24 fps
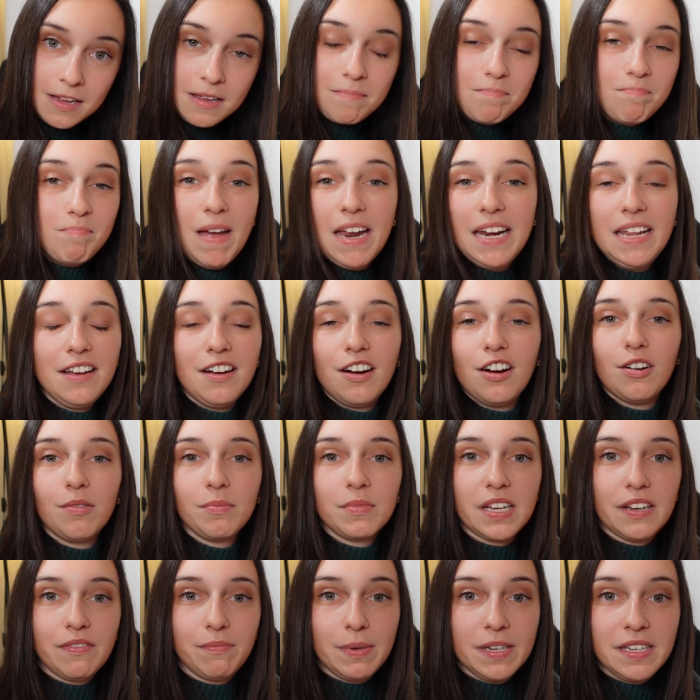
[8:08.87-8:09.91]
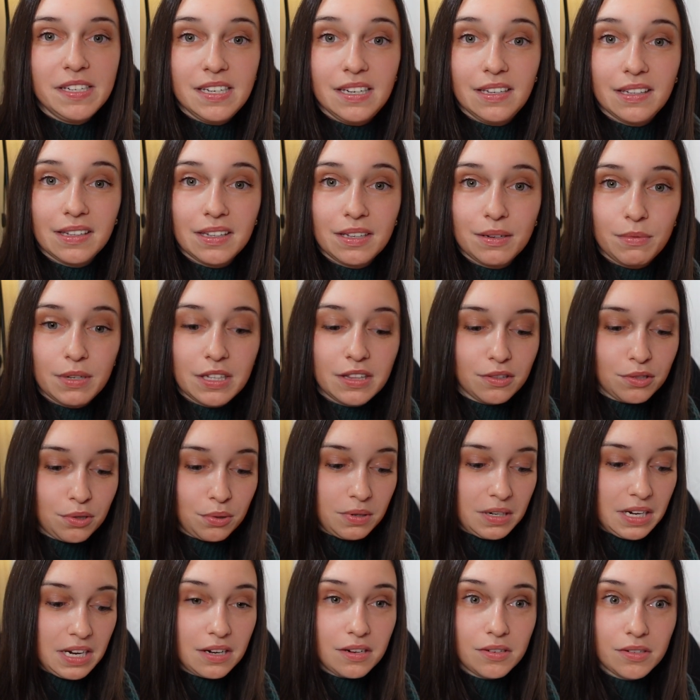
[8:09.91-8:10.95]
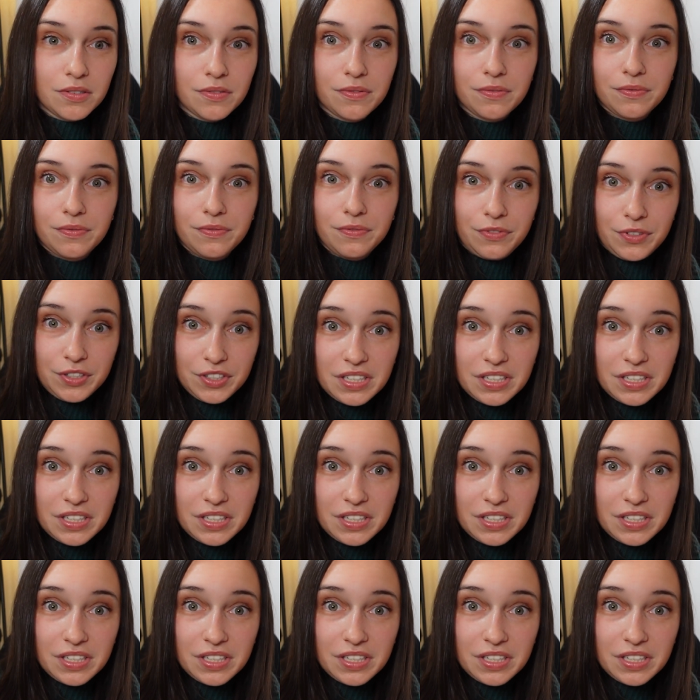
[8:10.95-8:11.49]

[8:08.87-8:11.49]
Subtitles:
many homes have been dealing with tornadoes for